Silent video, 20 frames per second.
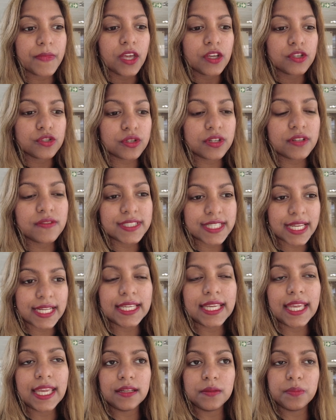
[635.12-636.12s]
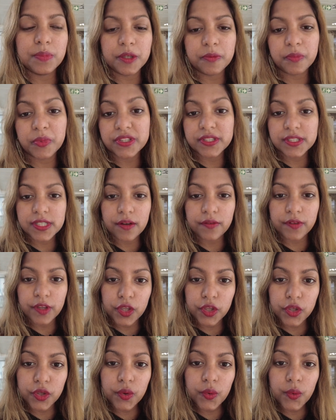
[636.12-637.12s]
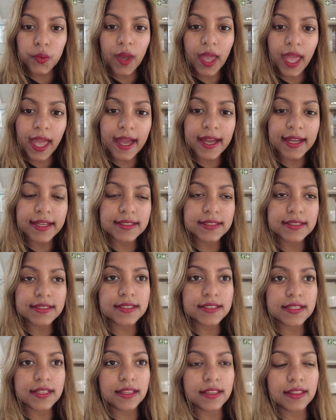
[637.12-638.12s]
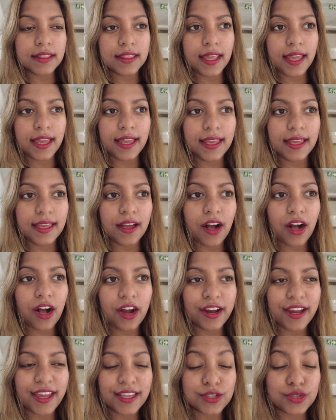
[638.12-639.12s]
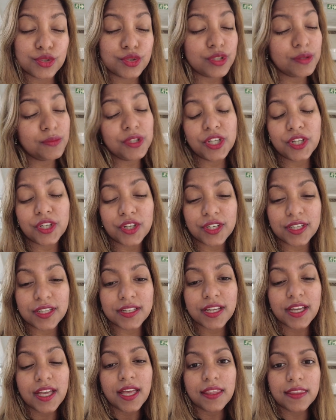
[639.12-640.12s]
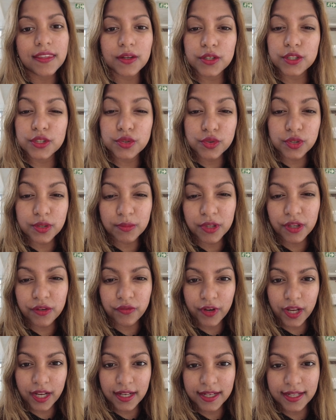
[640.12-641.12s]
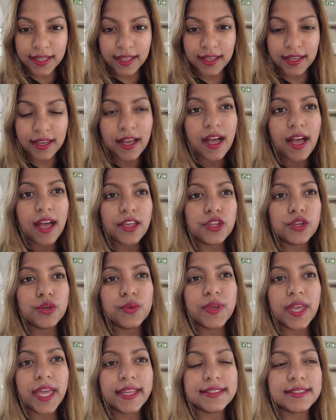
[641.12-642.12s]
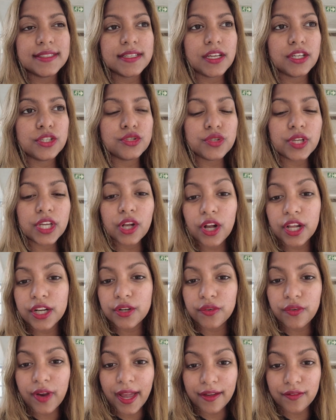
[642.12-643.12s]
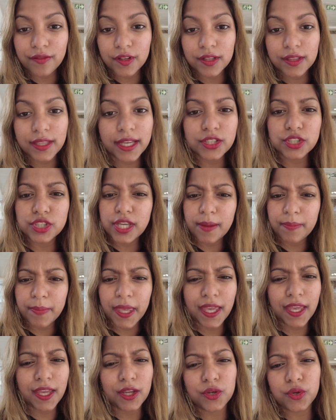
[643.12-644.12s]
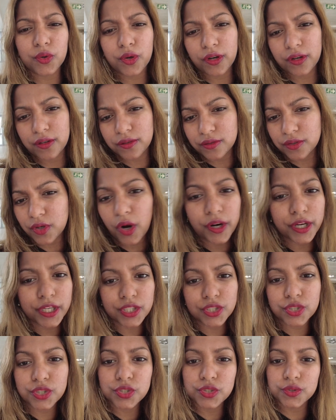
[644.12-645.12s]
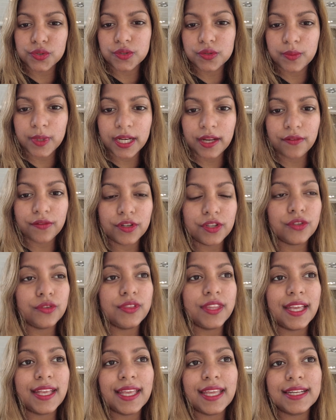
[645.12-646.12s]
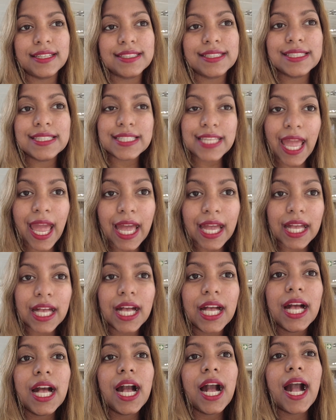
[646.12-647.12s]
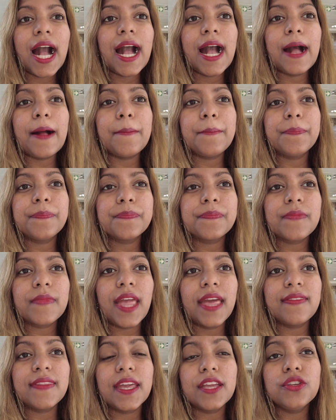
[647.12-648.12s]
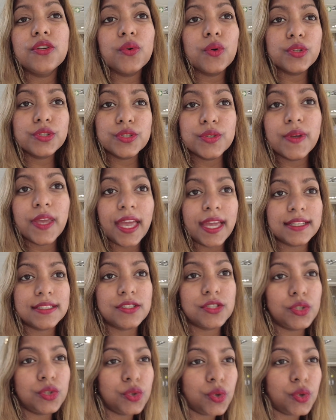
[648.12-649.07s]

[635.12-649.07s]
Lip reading: sort of dedicated people serving you, and they are extremely good. They're extremely friendly. You get a drink on arrival, like champagne or orange juice, whatever. You then get a snack, and then you also get